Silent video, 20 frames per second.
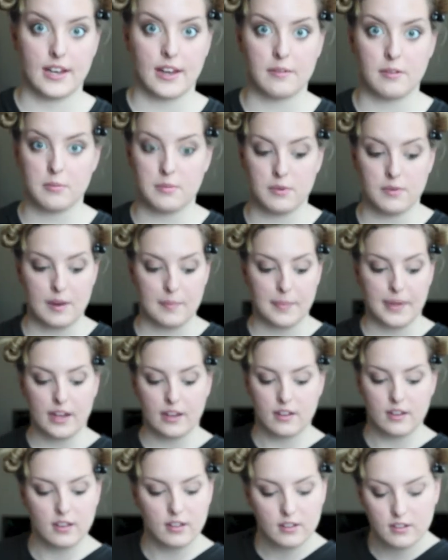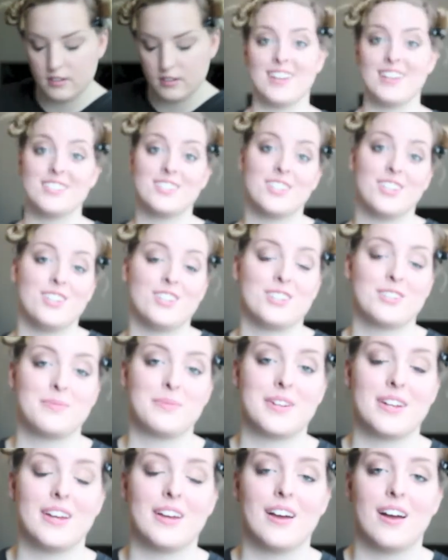I will be right back. So you just
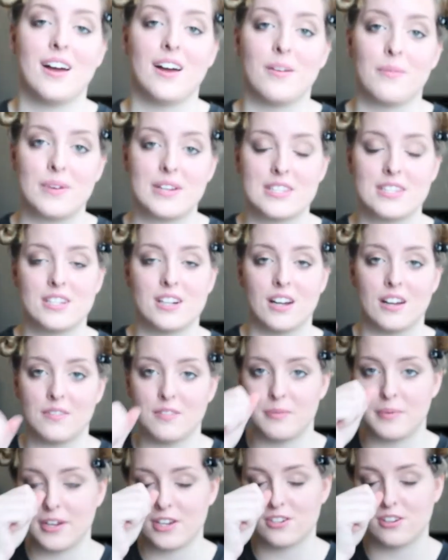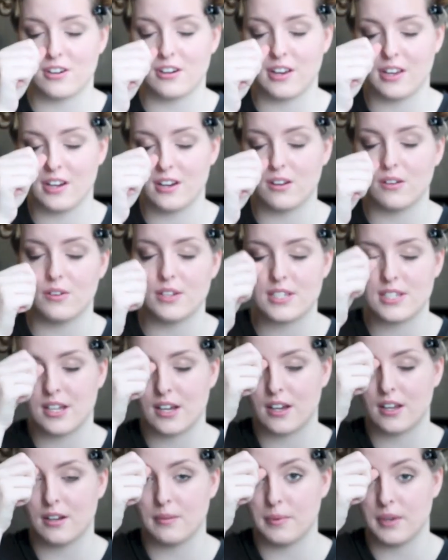want to rinse it off and make sure it's
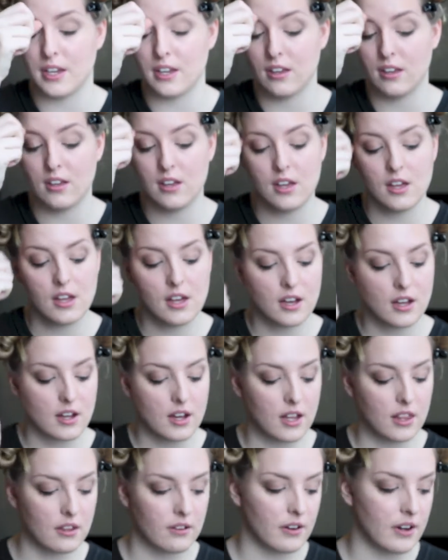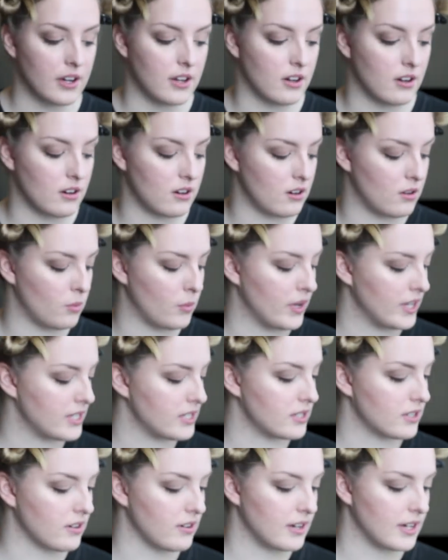not going to be color in your
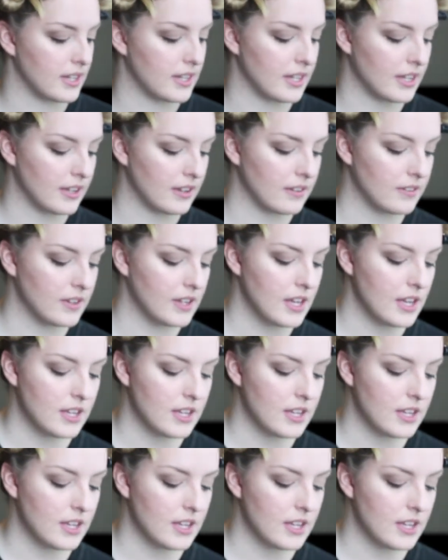whisk or anything.